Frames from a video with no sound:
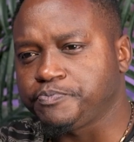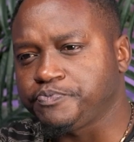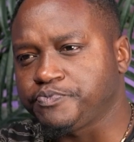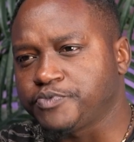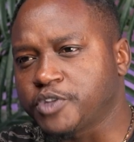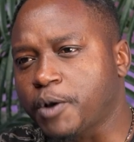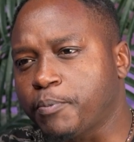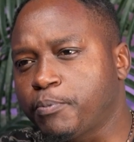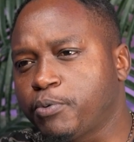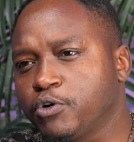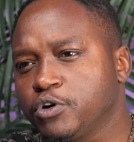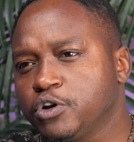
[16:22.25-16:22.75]

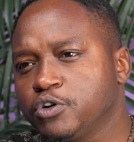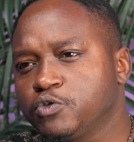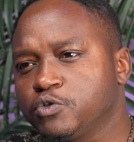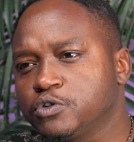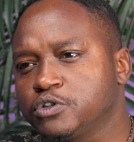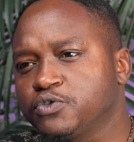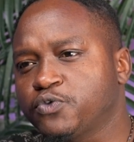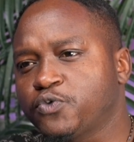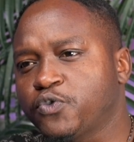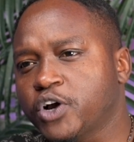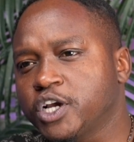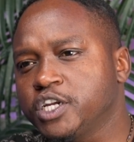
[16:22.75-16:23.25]
Napoleon was
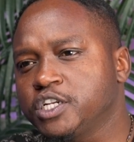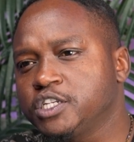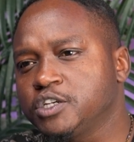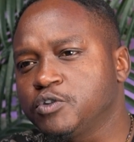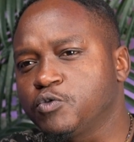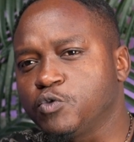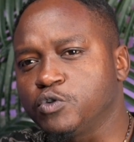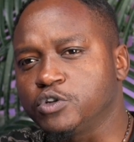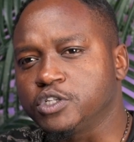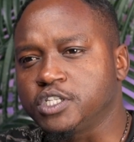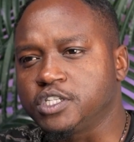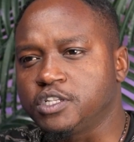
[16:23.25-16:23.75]
fighting
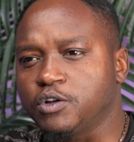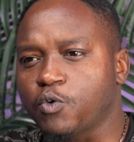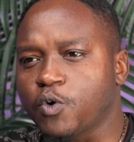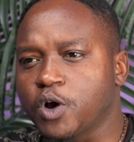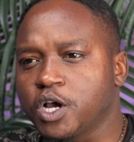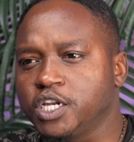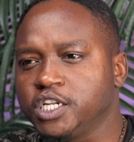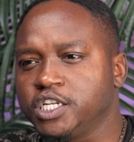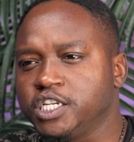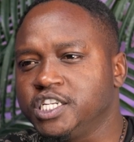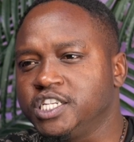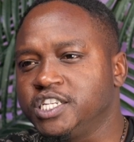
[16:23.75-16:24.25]
was the
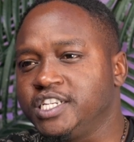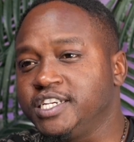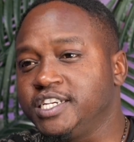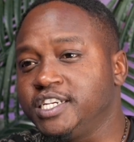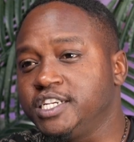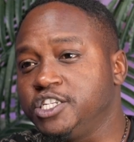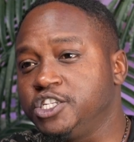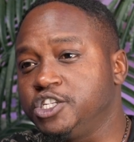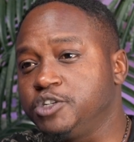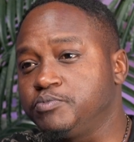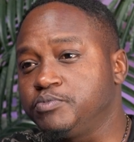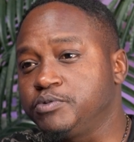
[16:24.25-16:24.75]
one in
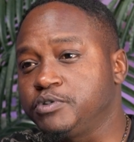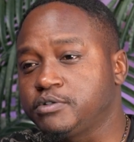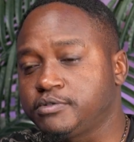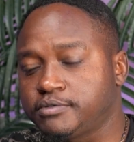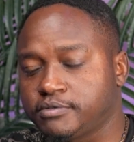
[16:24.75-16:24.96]
Egypt,